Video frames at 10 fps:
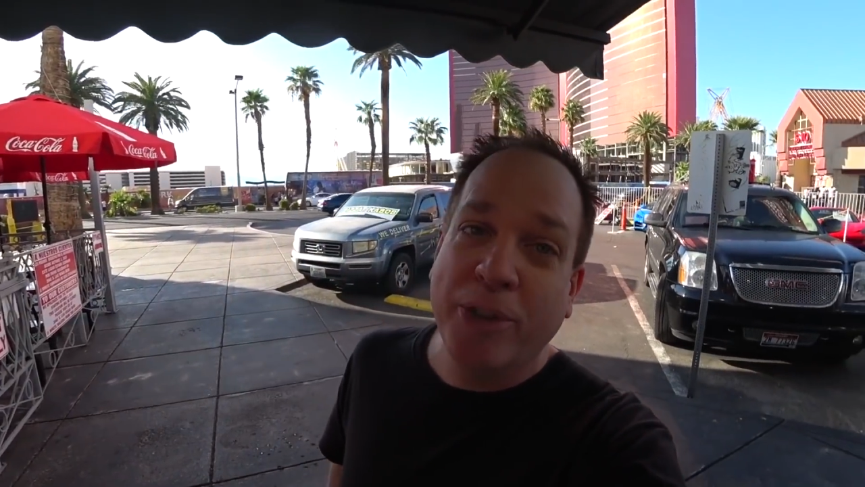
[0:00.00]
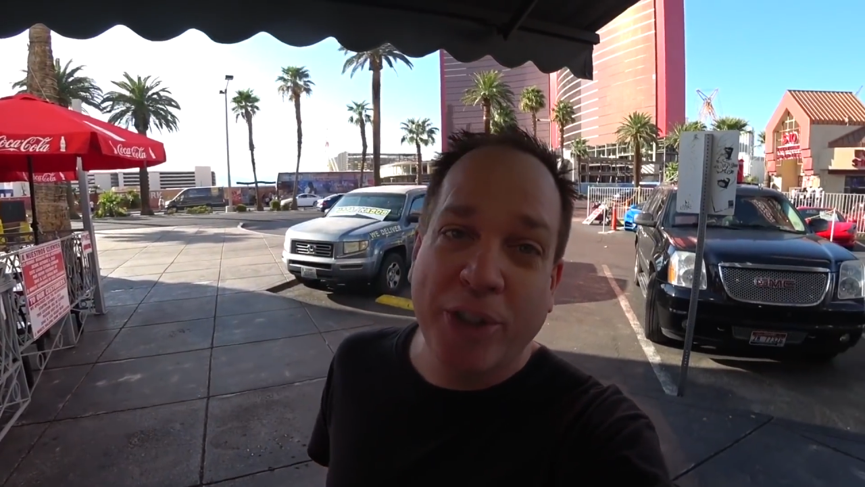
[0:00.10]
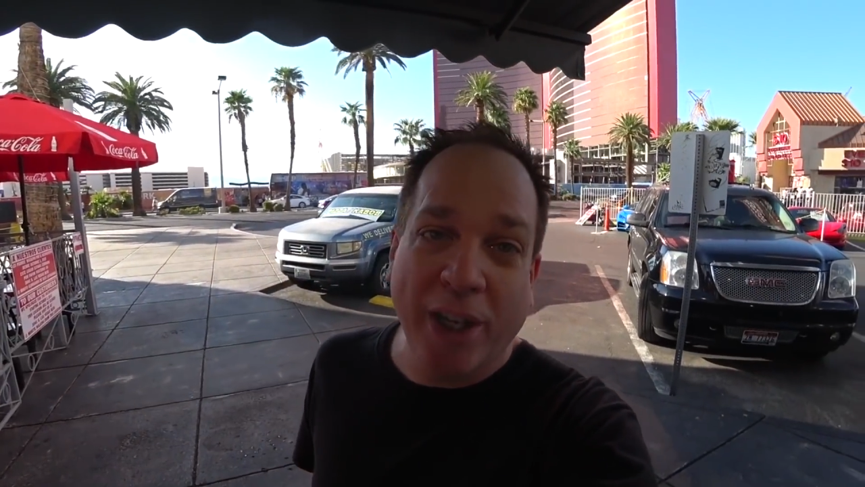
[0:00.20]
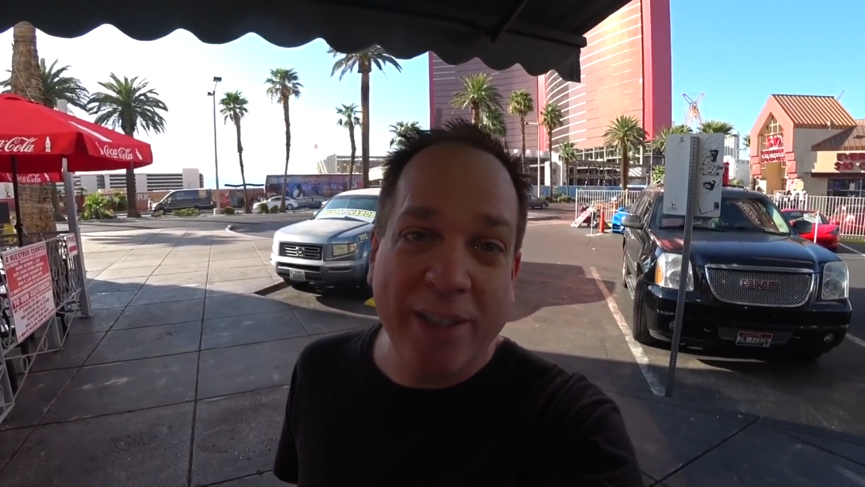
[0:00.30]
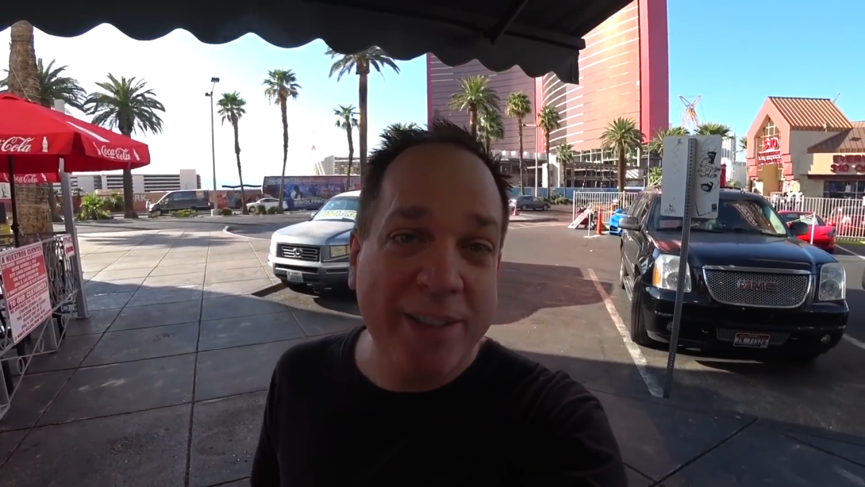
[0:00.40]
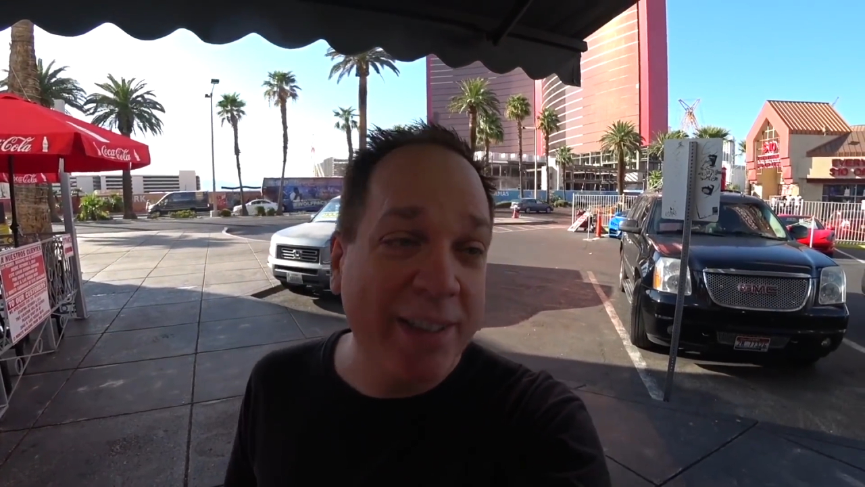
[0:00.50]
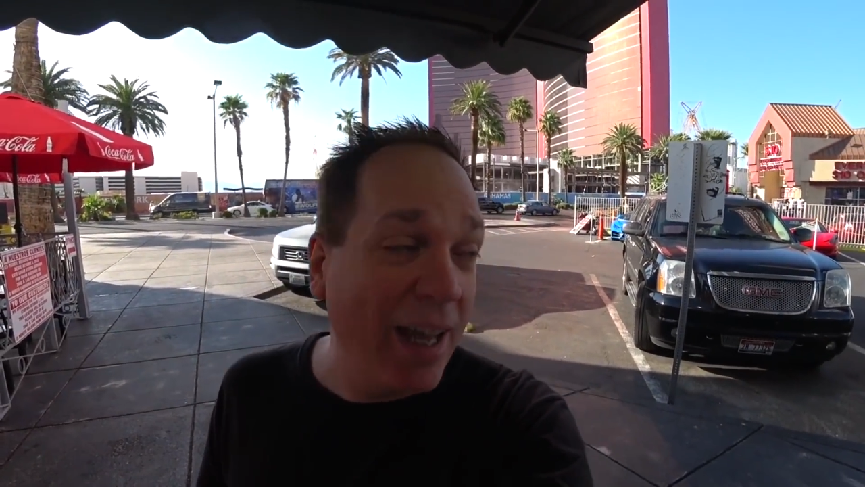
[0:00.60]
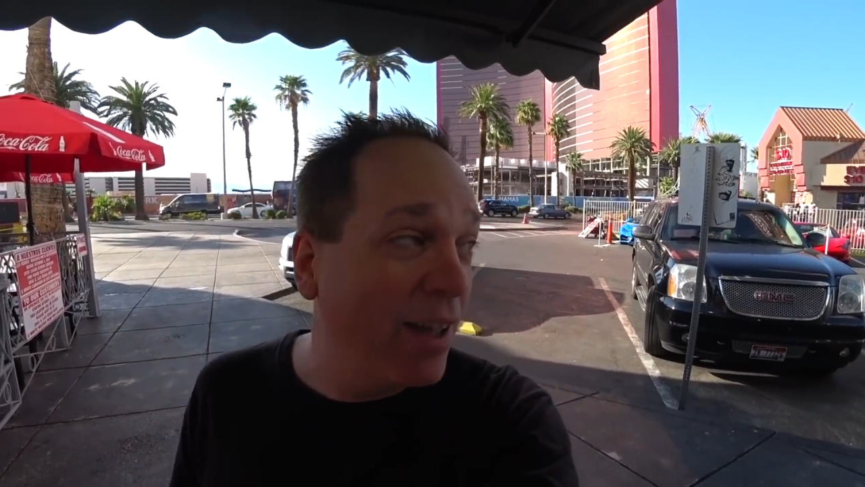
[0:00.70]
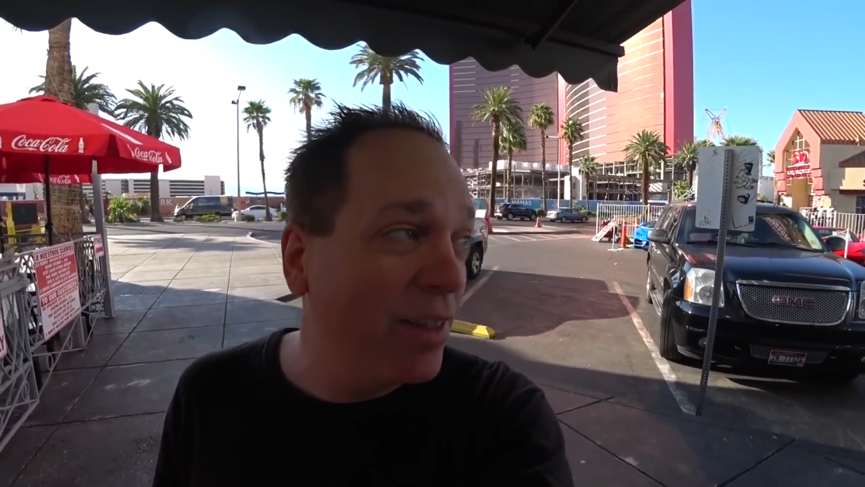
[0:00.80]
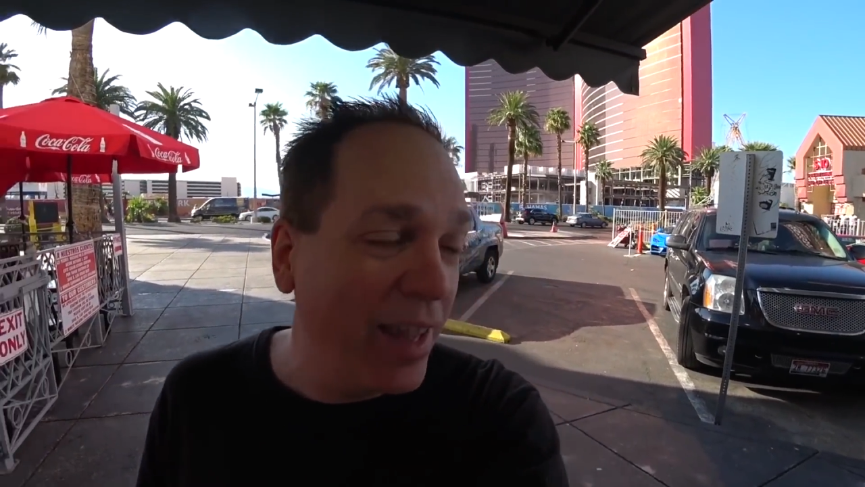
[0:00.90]
just
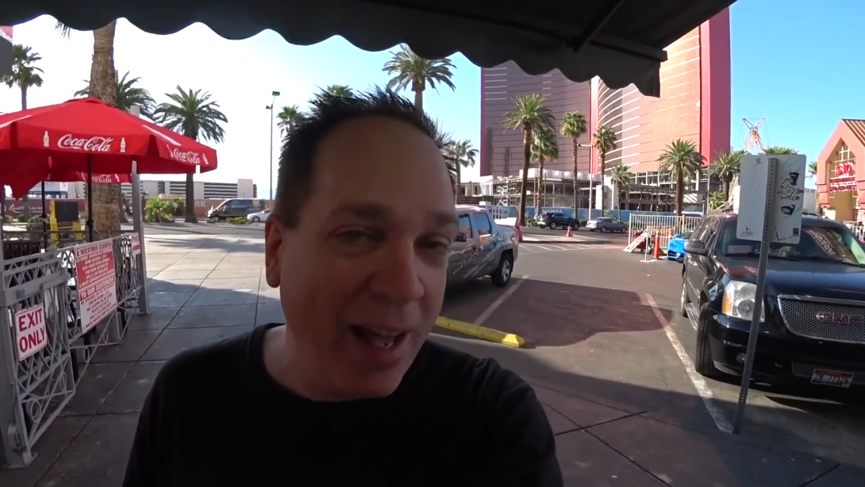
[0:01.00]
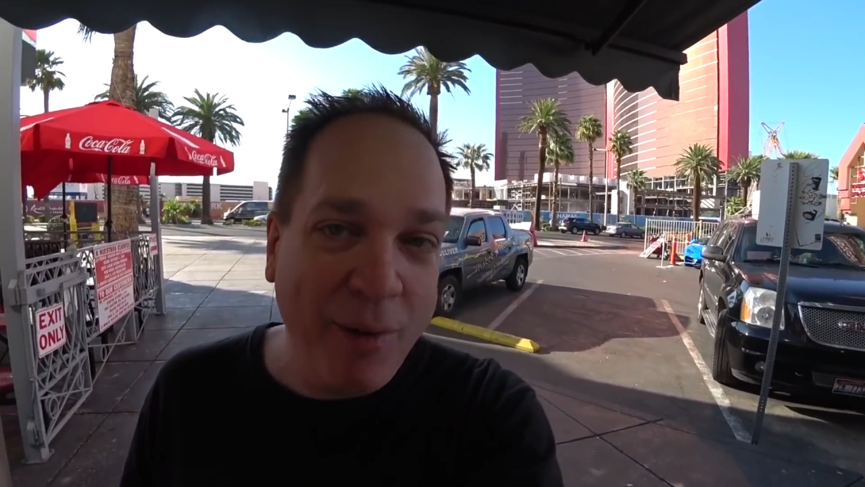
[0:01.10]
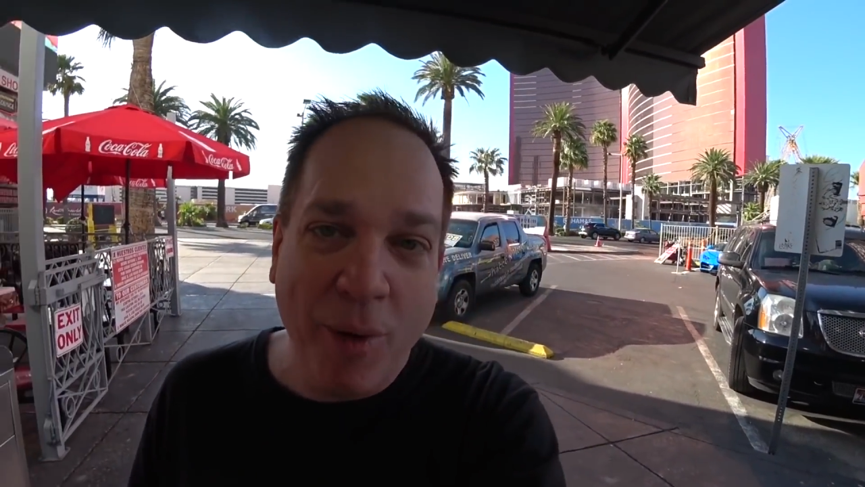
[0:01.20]
down that